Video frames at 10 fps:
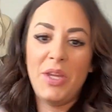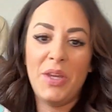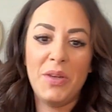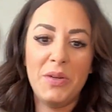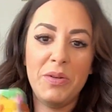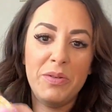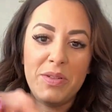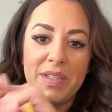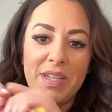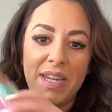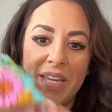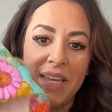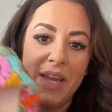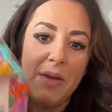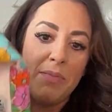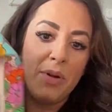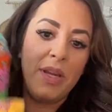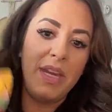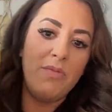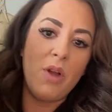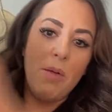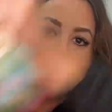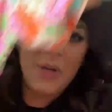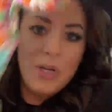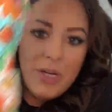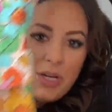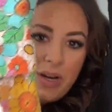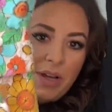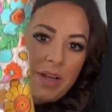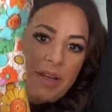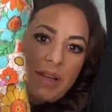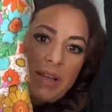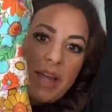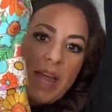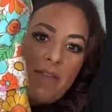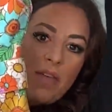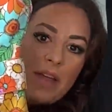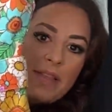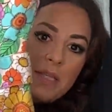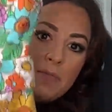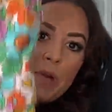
cute printed romper. If you like this